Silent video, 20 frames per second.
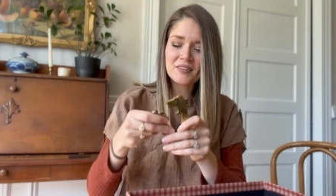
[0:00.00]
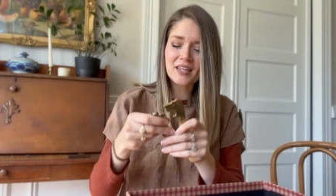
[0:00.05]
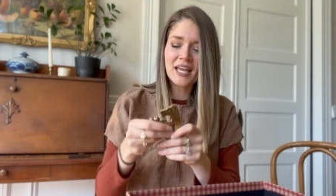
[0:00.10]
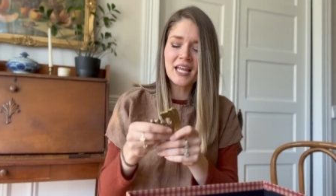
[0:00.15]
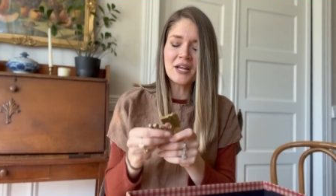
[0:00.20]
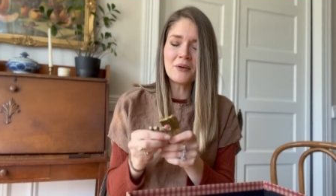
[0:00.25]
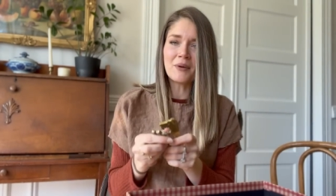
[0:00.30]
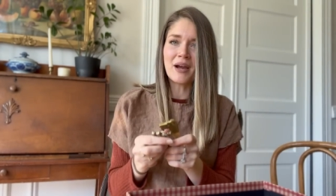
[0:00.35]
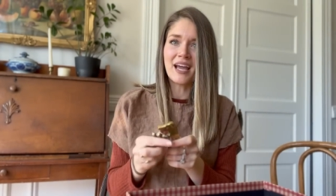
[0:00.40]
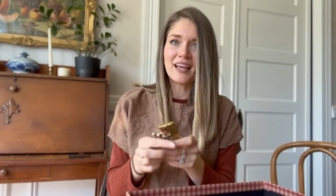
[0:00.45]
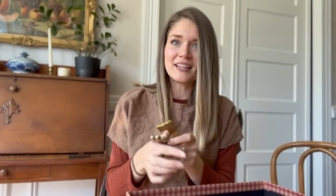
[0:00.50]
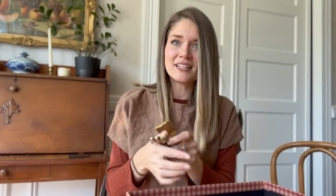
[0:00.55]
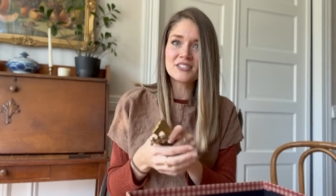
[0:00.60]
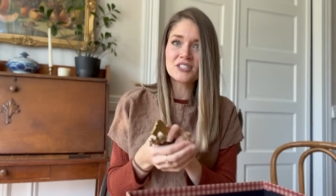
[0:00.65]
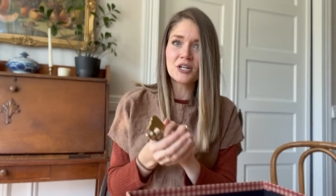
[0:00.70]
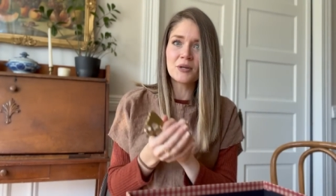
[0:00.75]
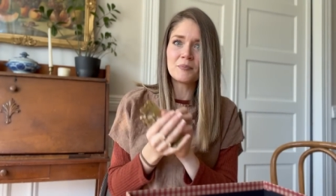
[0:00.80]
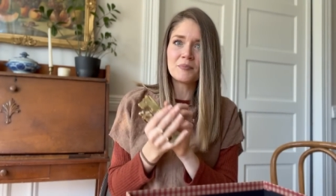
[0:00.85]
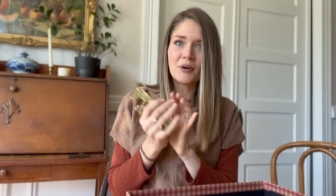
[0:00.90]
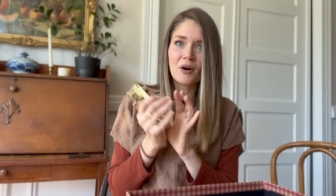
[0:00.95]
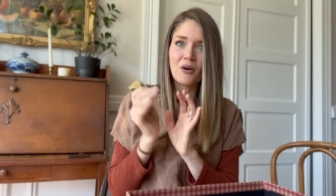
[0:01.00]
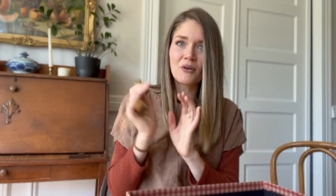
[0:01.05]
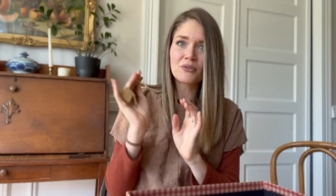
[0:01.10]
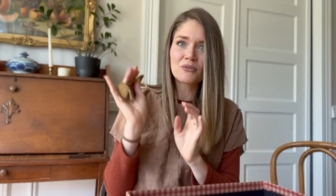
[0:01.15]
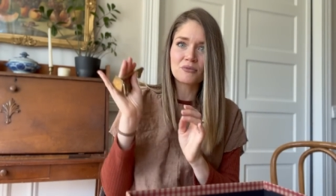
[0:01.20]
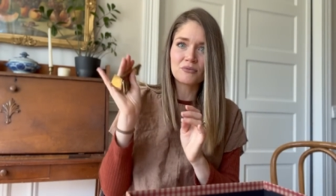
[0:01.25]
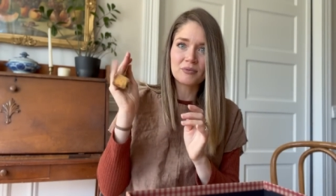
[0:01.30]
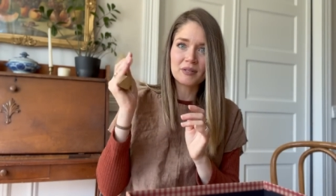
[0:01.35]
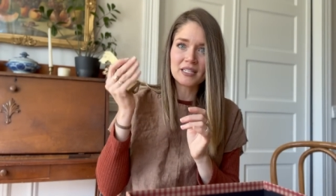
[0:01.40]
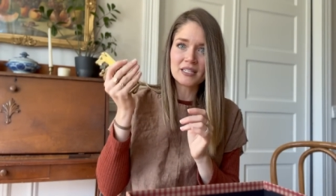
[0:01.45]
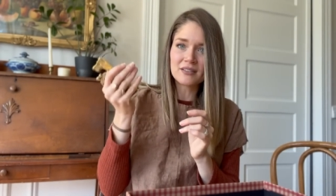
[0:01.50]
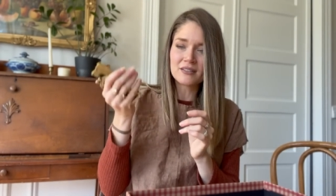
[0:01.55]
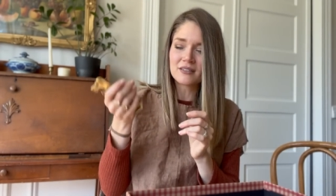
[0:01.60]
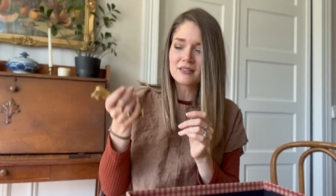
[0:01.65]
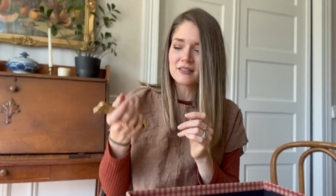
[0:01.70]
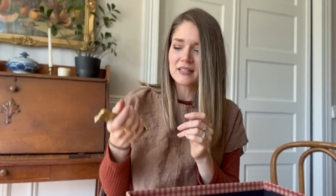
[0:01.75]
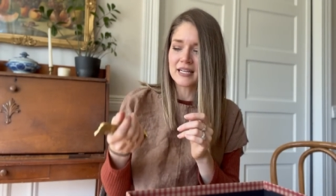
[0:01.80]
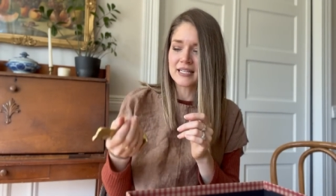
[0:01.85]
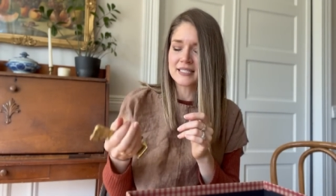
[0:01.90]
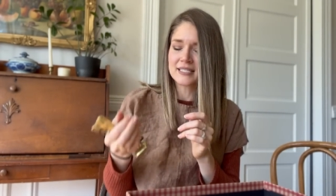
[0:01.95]
Anyway, these are both real
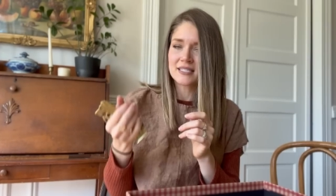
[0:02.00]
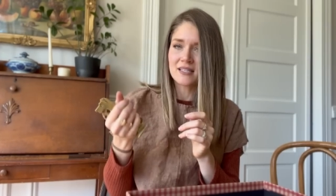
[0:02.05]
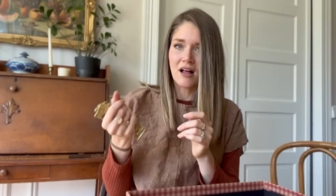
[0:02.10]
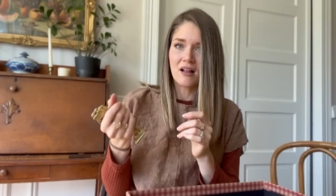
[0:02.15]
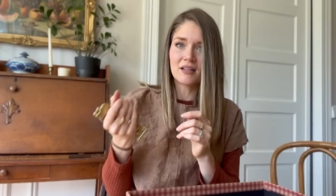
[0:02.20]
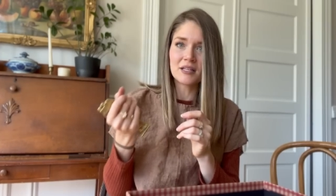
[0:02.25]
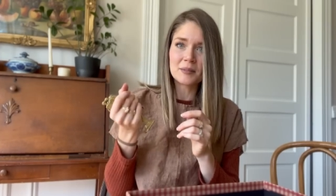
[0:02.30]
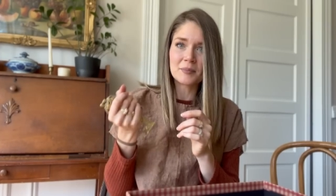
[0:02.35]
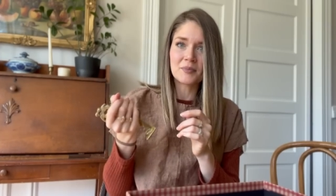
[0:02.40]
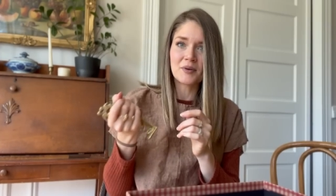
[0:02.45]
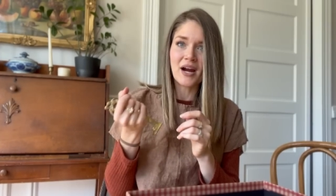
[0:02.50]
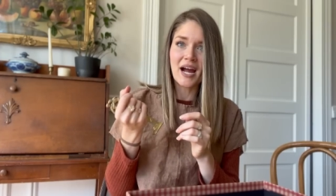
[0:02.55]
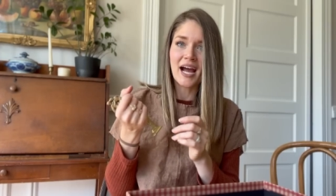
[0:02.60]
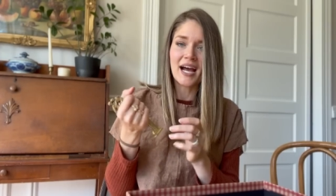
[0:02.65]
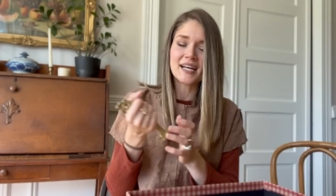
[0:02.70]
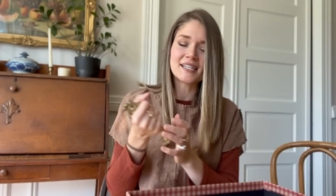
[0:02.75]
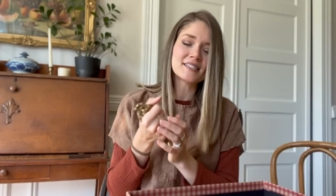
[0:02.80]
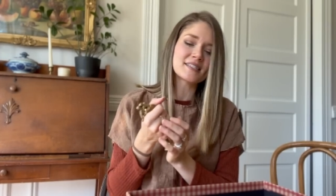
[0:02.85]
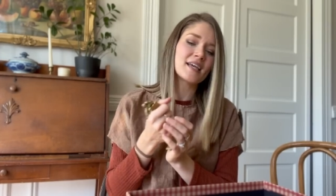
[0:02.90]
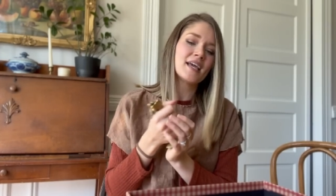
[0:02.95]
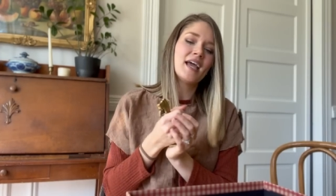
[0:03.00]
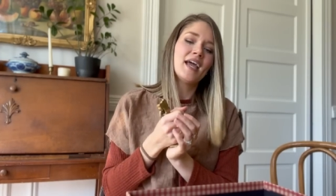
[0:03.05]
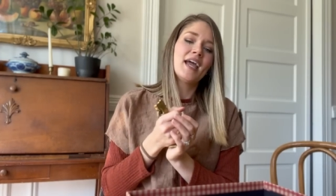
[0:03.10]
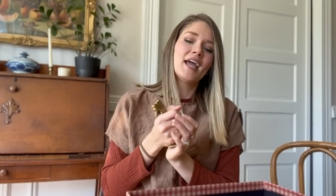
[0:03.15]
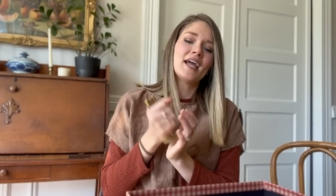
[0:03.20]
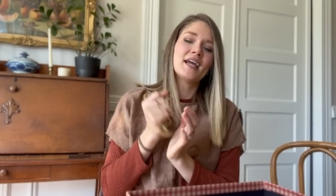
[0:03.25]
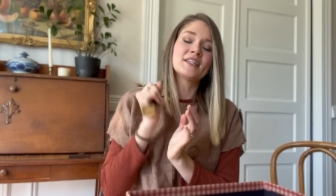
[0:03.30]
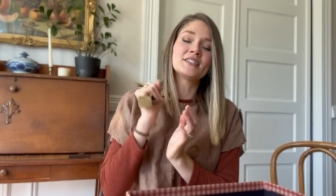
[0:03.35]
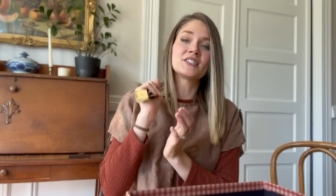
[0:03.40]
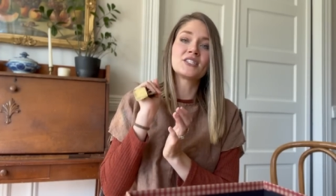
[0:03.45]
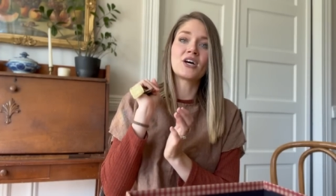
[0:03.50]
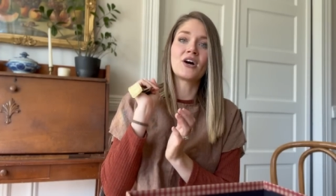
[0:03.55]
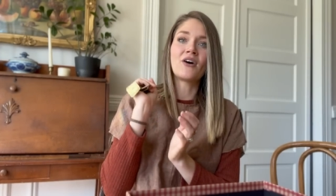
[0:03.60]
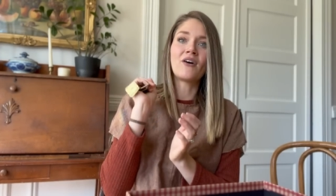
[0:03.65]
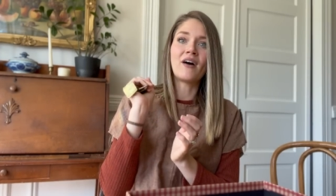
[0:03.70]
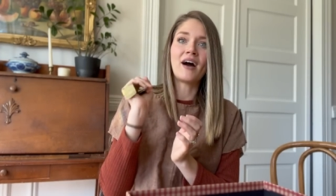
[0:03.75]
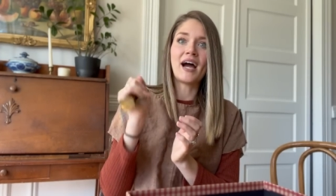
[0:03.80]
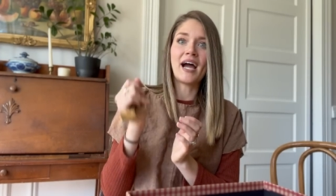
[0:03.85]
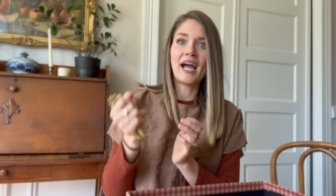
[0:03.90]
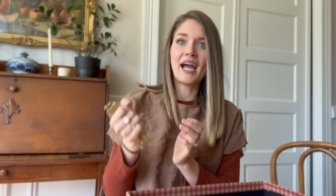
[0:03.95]
like solid brass and so
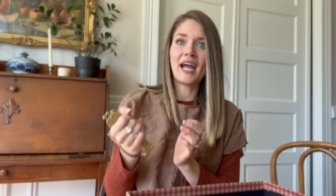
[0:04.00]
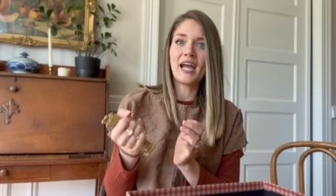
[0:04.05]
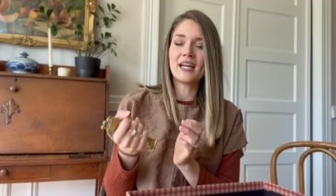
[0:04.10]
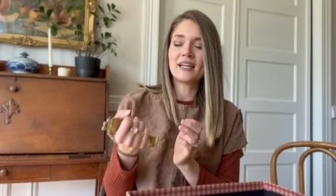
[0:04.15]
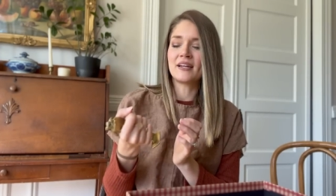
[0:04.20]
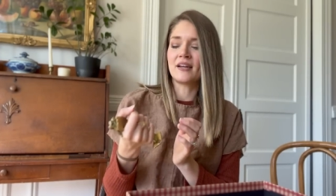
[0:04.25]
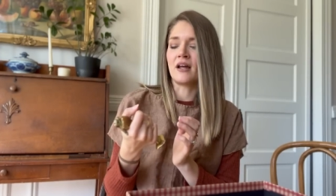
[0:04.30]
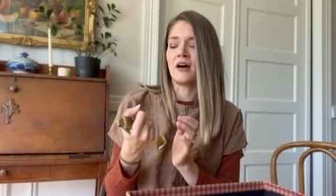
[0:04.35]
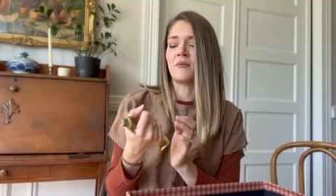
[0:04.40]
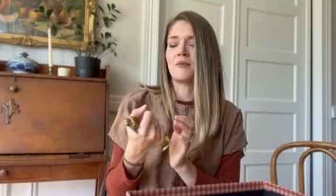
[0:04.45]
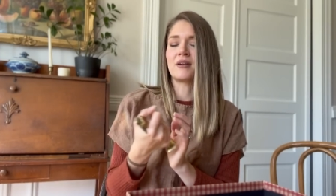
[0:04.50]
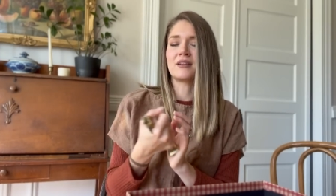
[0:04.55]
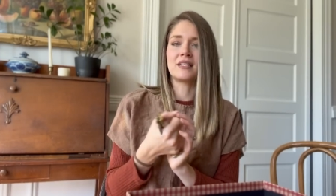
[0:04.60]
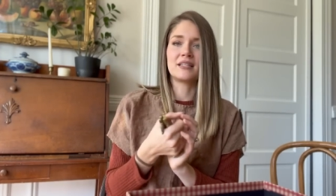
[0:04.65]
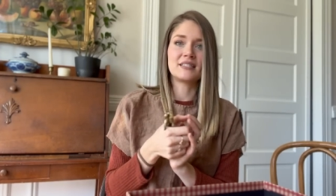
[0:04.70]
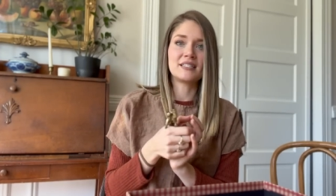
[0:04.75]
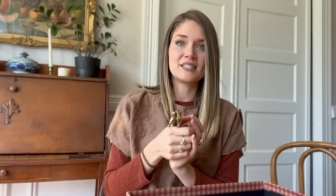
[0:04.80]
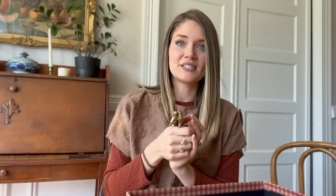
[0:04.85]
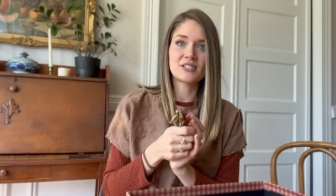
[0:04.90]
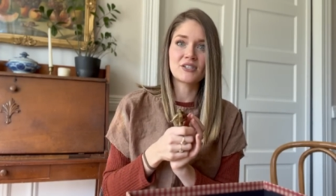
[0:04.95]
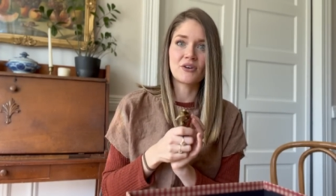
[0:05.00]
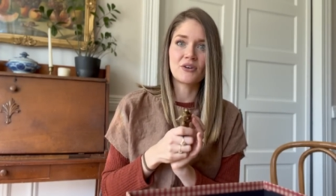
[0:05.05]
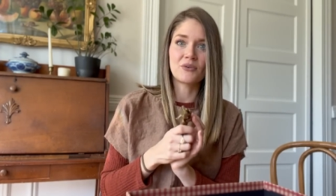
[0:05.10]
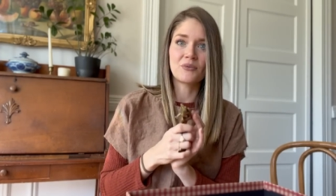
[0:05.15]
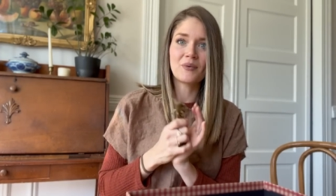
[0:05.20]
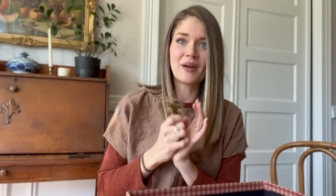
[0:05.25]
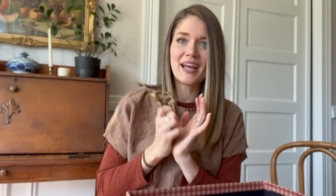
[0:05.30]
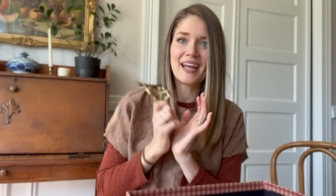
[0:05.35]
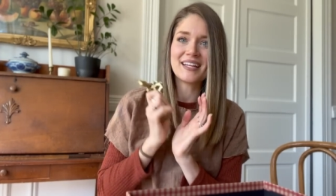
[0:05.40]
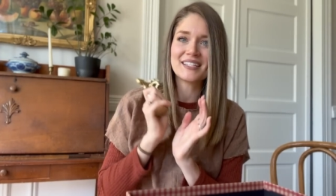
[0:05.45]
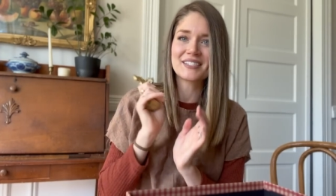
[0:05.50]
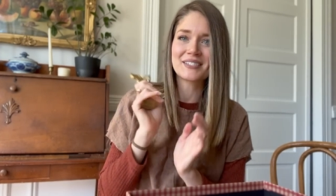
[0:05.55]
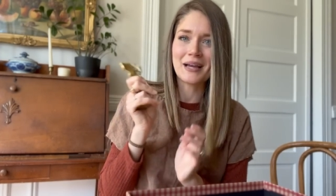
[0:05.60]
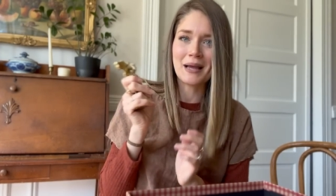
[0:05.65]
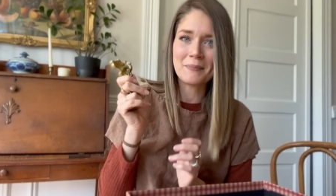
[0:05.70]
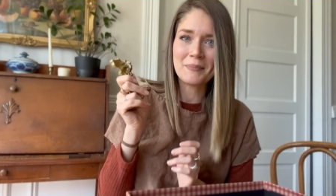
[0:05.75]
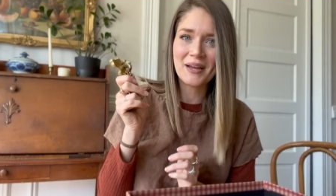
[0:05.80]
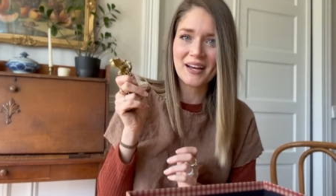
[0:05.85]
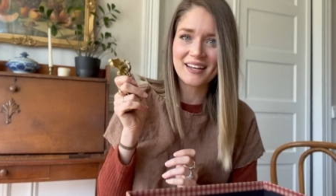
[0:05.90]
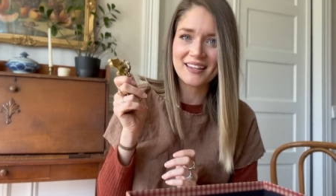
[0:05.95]
I did not want to let these go to waste. So I
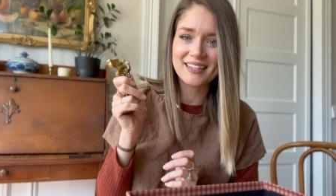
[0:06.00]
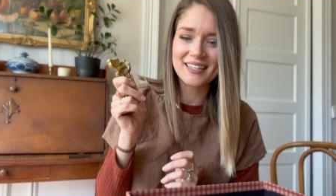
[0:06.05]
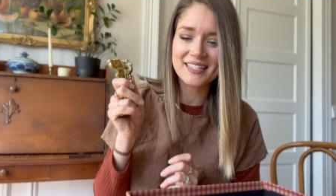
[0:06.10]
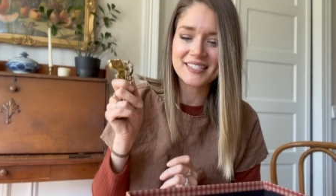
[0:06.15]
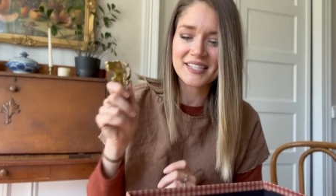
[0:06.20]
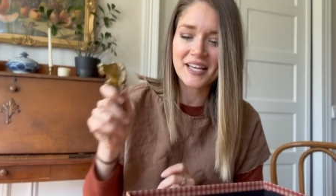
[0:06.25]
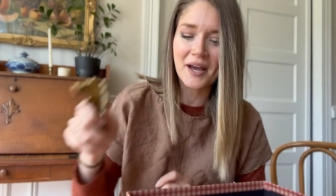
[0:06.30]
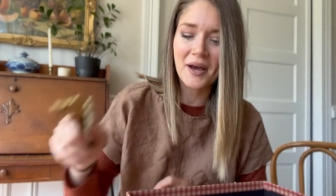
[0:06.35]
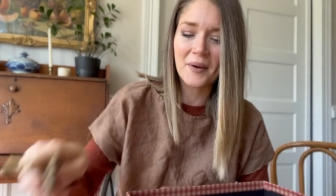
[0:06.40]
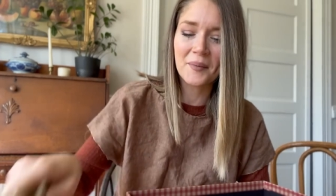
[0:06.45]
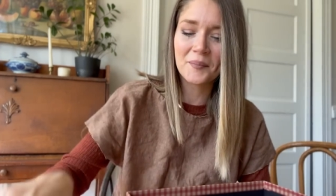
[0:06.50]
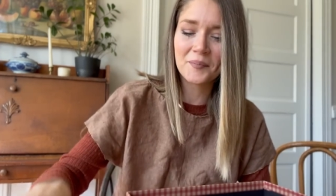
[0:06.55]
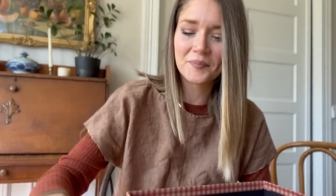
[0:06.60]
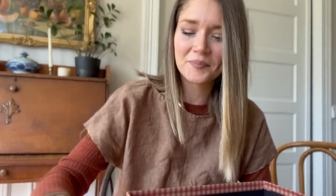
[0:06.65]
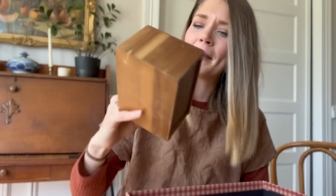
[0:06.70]
picked these up.